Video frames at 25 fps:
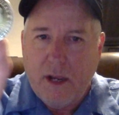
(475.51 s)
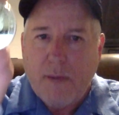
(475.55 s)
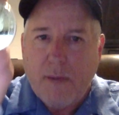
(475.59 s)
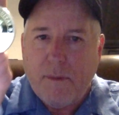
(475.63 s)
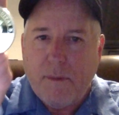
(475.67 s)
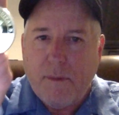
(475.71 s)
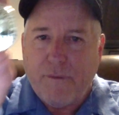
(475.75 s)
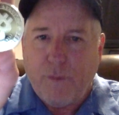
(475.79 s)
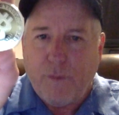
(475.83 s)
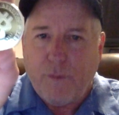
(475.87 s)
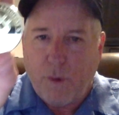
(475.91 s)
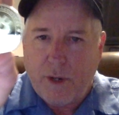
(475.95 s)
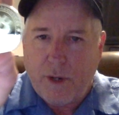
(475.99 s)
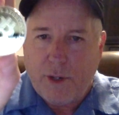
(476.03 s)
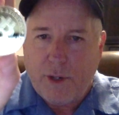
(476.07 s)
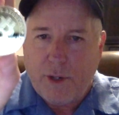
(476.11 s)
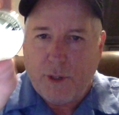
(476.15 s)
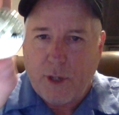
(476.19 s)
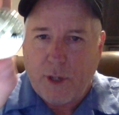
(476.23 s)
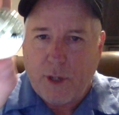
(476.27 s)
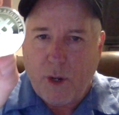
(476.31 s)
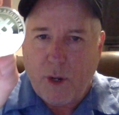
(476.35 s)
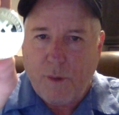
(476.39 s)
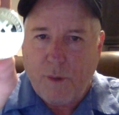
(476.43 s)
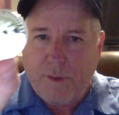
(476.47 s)
Before you
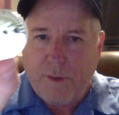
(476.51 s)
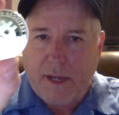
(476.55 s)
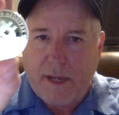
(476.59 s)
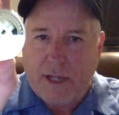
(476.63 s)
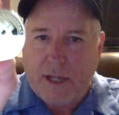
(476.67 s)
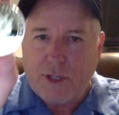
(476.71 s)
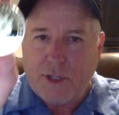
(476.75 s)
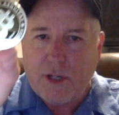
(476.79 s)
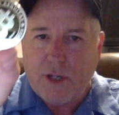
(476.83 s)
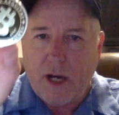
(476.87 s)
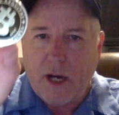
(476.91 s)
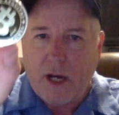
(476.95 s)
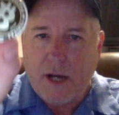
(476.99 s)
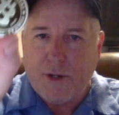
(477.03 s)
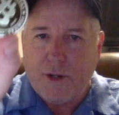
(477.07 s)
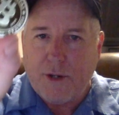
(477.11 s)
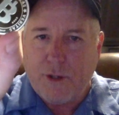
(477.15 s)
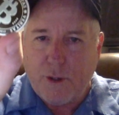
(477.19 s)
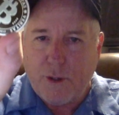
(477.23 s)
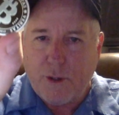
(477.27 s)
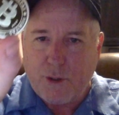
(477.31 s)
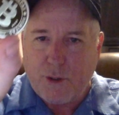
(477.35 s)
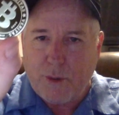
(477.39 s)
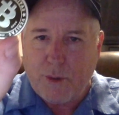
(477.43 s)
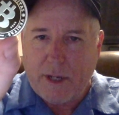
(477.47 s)
load these onto
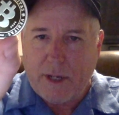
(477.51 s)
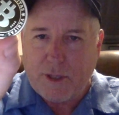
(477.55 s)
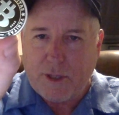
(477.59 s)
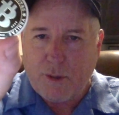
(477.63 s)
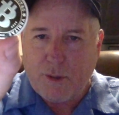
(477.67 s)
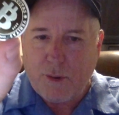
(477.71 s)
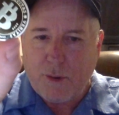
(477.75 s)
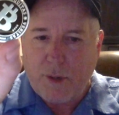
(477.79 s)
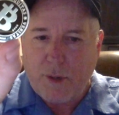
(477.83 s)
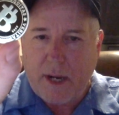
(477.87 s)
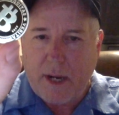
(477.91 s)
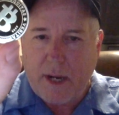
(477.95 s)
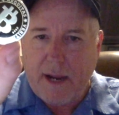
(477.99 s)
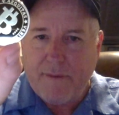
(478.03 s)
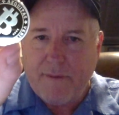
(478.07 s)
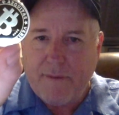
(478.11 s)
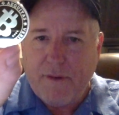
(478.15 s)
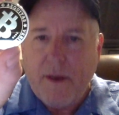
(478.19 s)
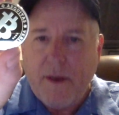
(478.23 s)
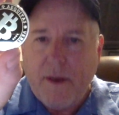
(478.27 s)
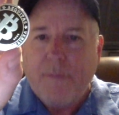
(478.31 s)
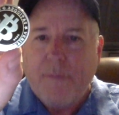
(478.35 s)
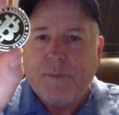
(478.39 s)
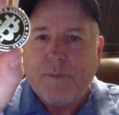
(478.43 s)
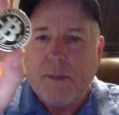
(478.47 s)
your Trezor drive,
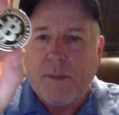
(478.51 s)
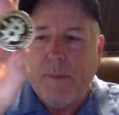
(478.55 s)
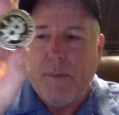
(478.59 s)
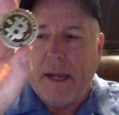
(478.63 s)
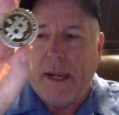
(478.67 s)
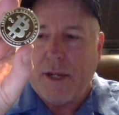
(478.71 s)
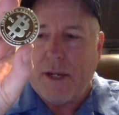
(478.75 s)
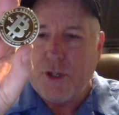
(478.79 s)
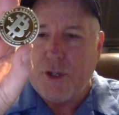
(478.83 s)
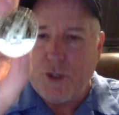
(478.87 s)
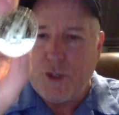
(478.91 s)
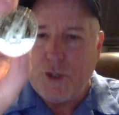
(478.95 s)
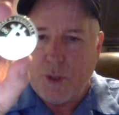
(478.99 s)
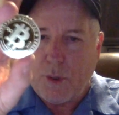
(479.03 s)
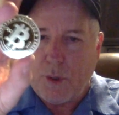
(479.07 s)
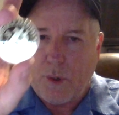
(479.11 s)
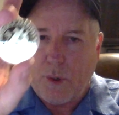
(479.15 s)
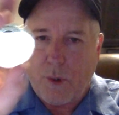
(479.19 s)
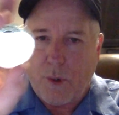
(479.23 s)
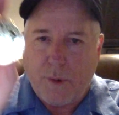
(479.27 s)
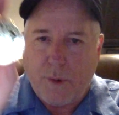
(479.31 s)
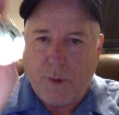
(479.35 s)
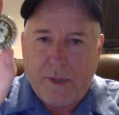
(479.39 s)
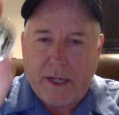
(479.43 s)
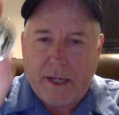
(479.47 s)
make
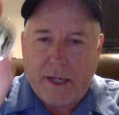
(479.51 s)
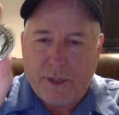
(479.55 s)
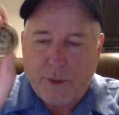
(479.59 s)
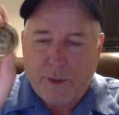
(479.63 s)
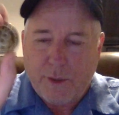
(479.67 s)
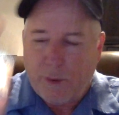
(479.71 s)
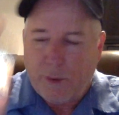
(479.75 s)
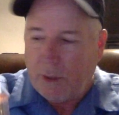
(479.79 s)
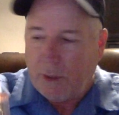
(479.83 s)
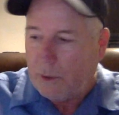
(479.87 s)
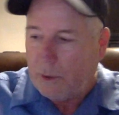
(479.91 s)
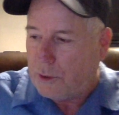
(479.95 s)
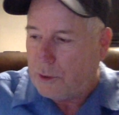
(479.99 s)
sure that you do a little